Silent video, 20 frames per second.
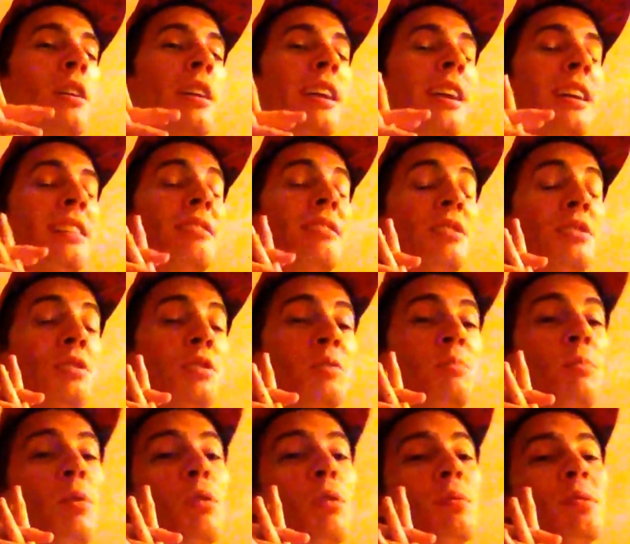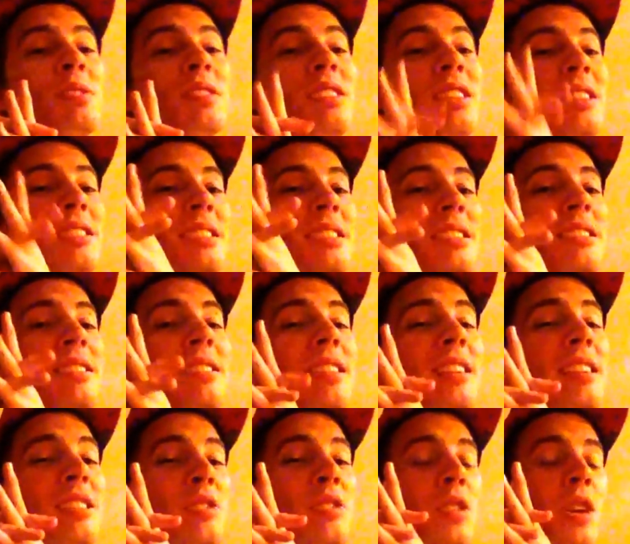And since there's more resistance,
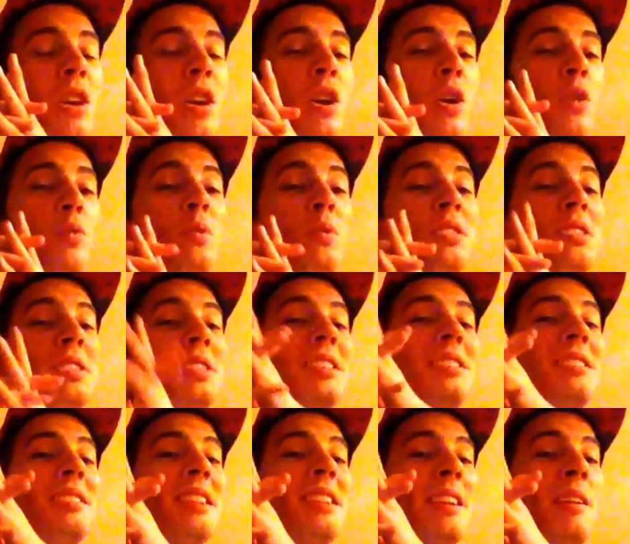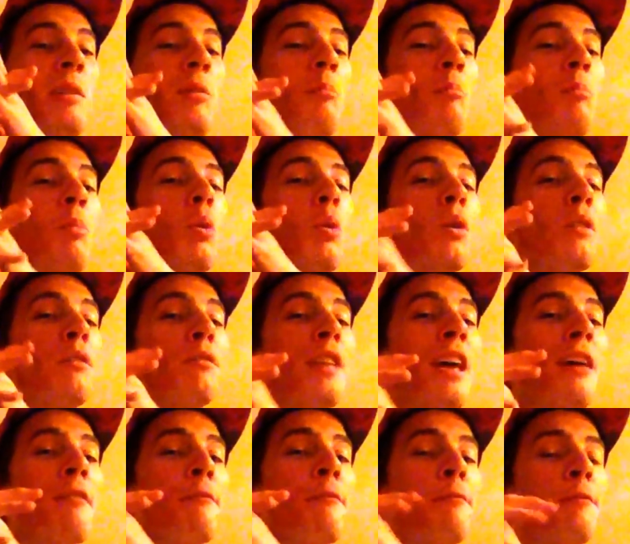it's resisting more of
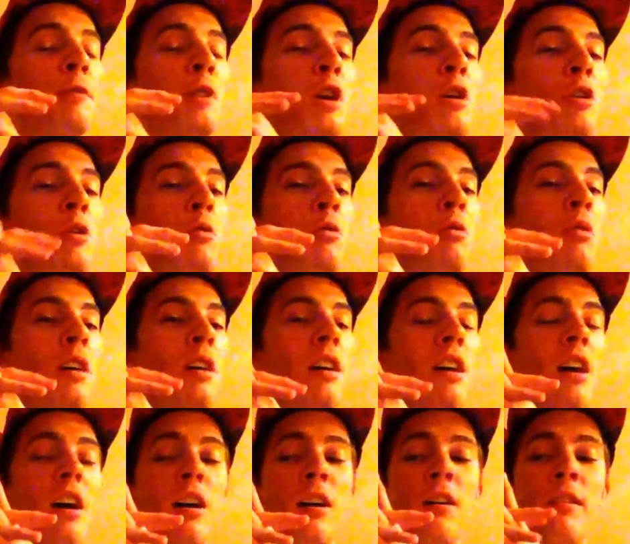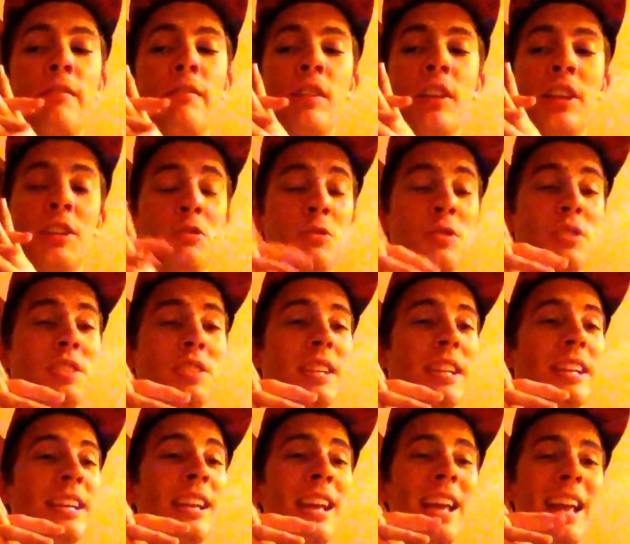that flow of
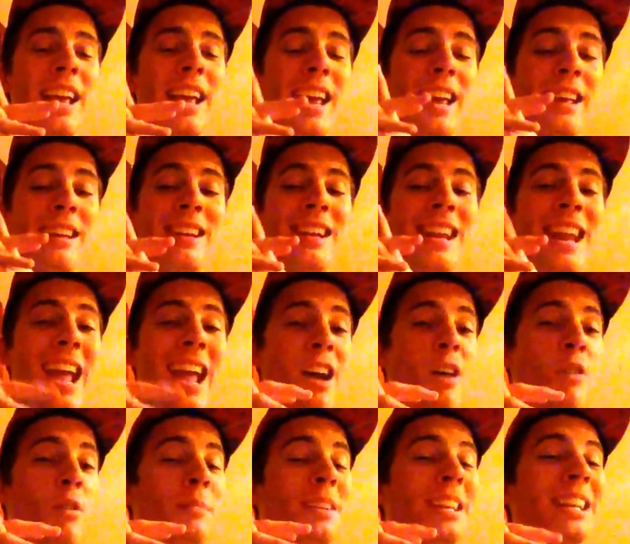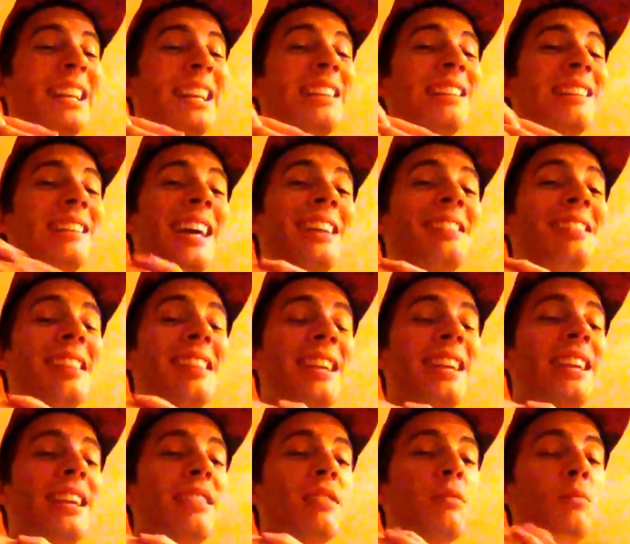electricity, and now I'm getting less
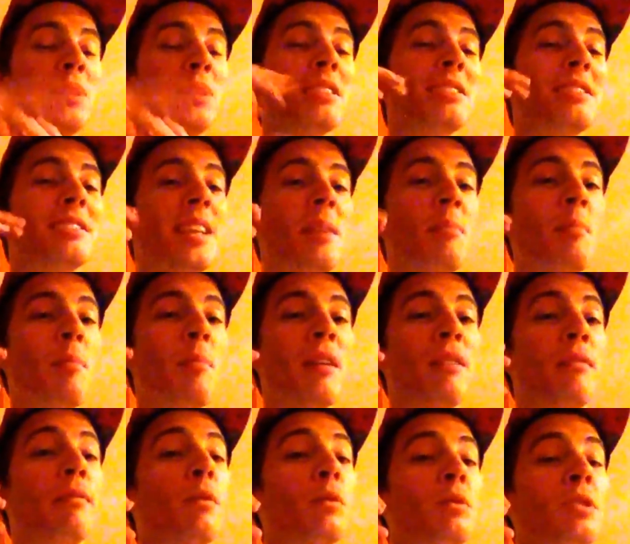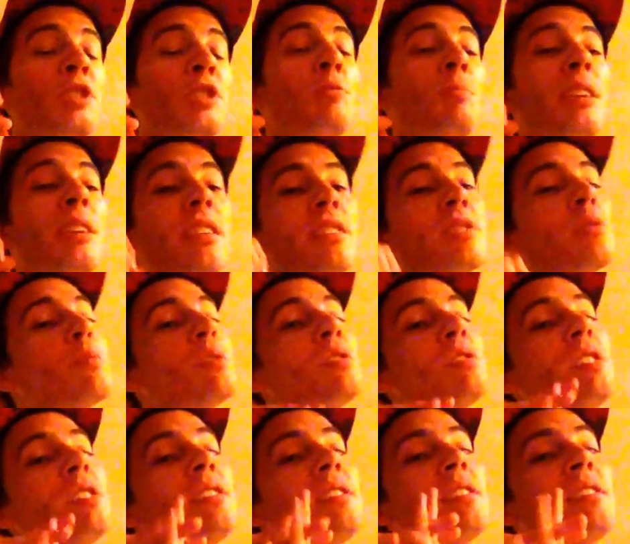heat with the same amount of voltage because the
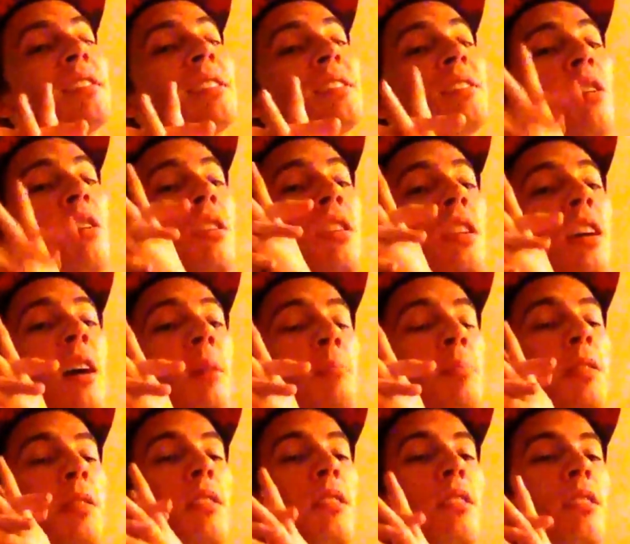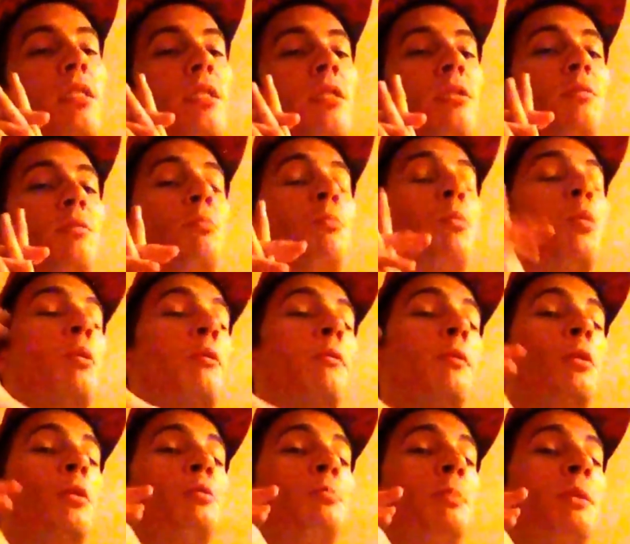resistance has gone up. More
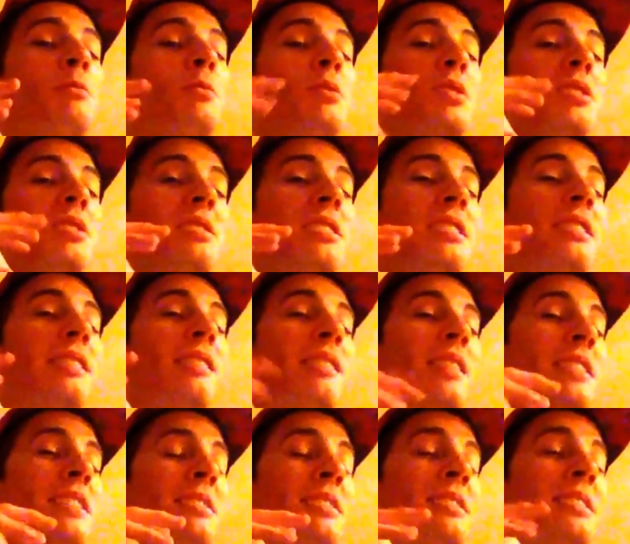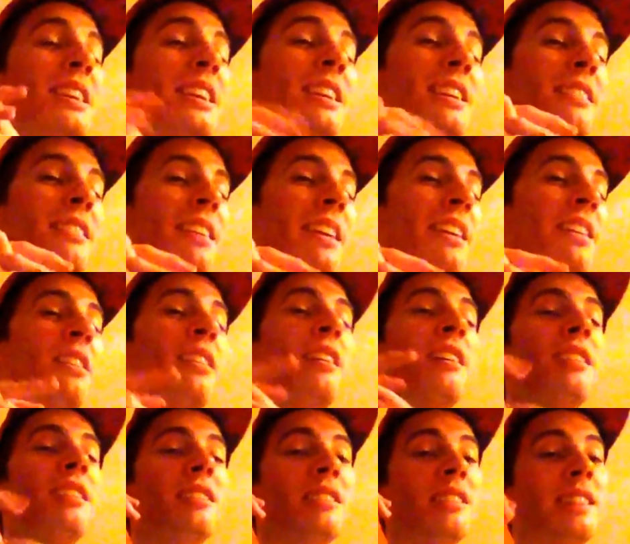flow is being resisted, less is getting there,
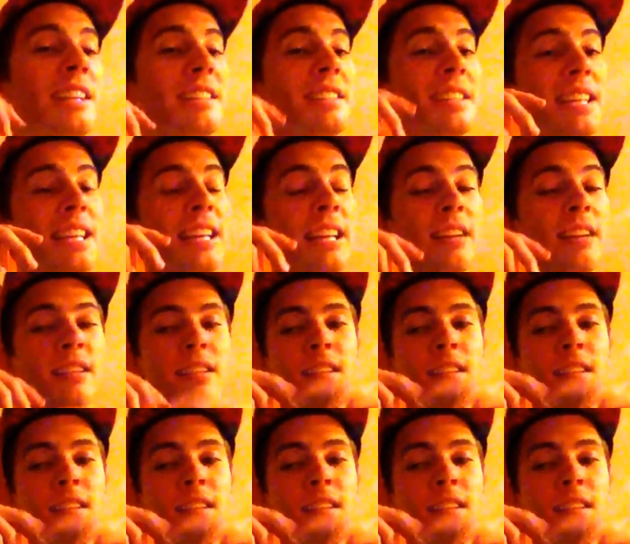less heat.